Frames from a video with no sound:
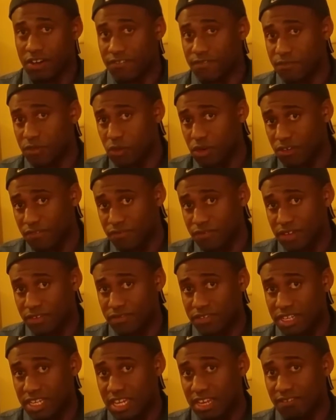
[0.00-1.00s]
at
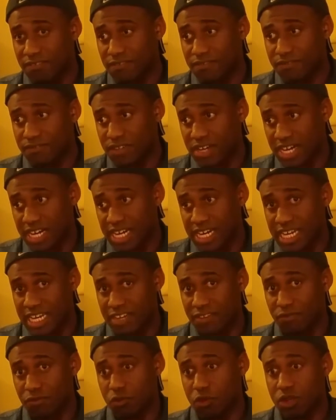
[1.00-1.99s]

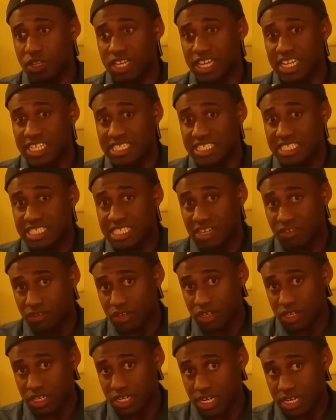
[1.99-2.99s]
$455. We're looking at
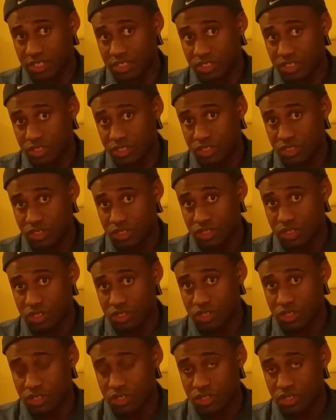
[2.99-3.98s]
$700.
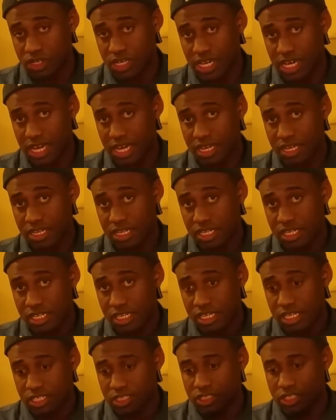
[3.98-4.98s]
Okay.
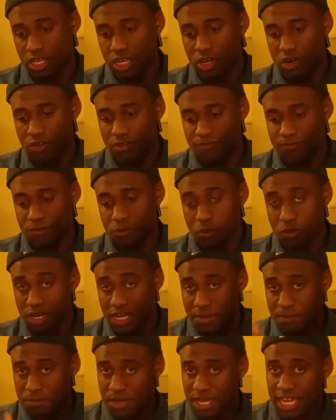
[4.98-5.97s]
So for what
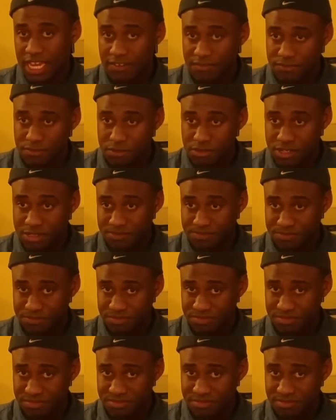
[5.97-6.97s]
I'm paying for it,
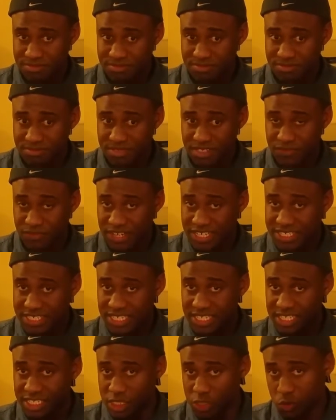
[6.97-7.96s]
if I
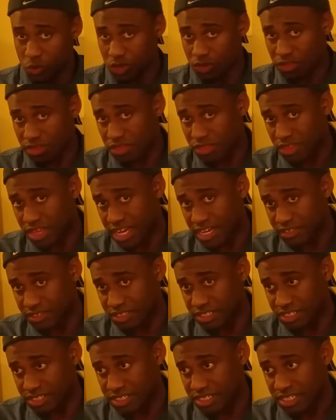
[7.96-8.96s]
said this is worth
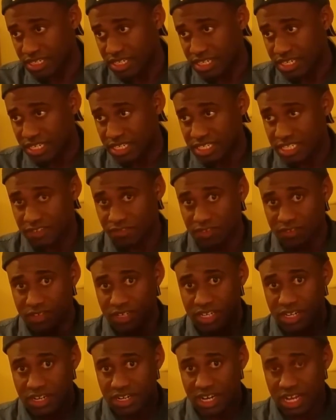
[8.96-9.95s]
$1,000 to
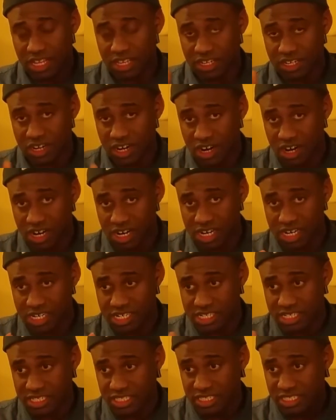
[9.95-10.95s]
$1,500
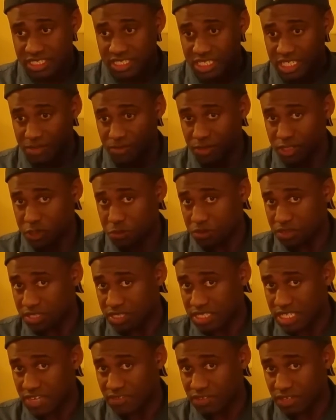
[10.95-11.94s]
car, and I'm going to spend
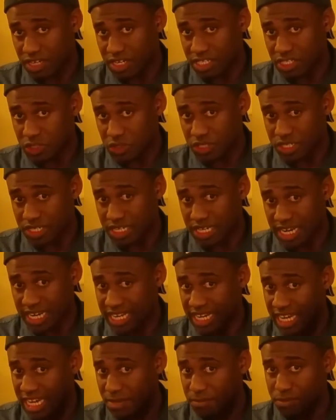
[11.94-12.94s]
$700, I
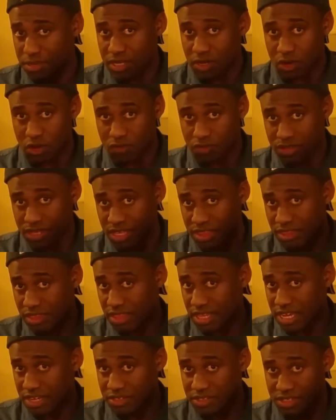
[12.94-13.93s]
can't be over that
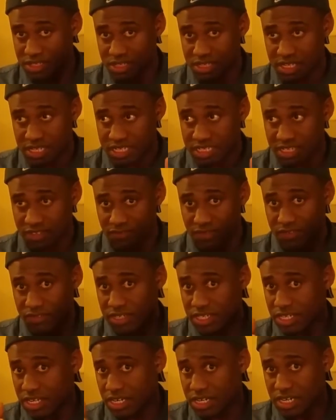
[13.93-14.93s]
$1,000 to
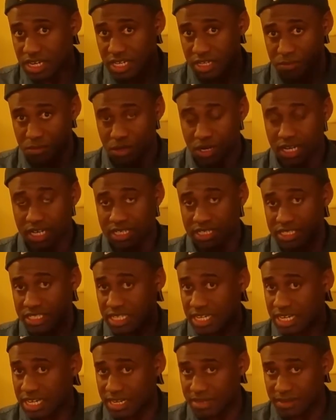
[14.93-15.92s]
$1,500 mark.
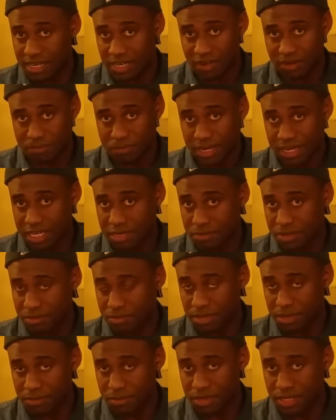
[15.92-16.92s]
I'm not going to
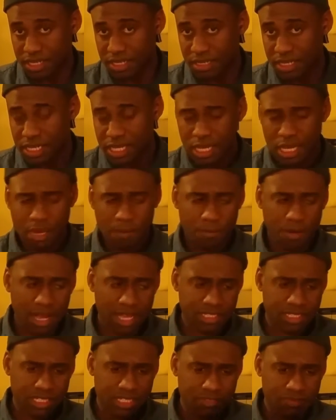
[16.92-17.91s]
make my money.
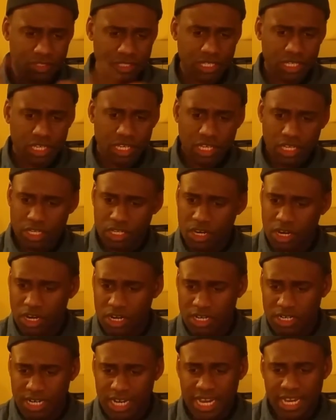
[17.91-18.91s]
Positives:
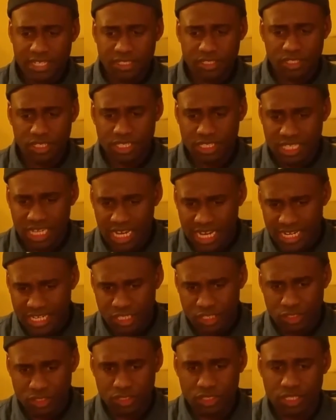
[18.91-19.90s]
car has good
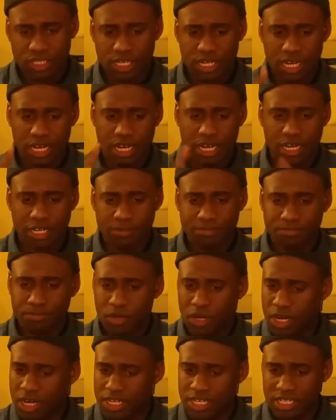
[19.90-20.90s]
tires
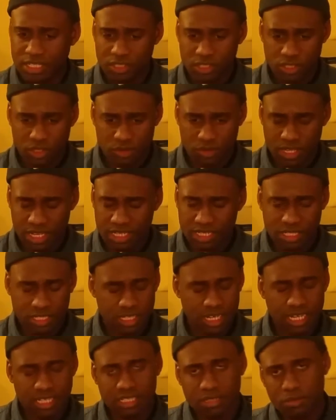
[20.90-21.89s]
on it, so
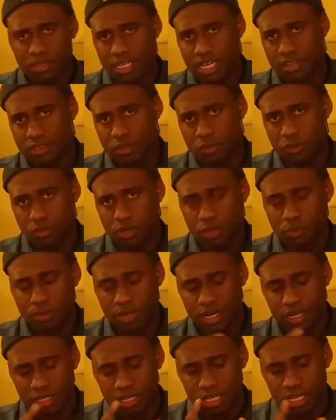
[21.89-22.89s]
that's not something I have to worry
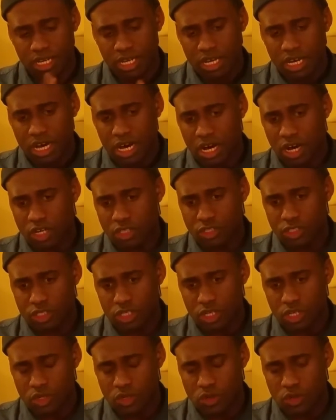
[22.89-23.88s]
about.
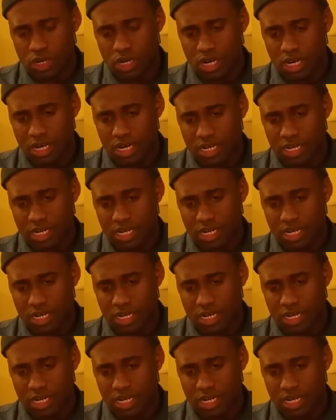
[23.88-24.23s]
Also,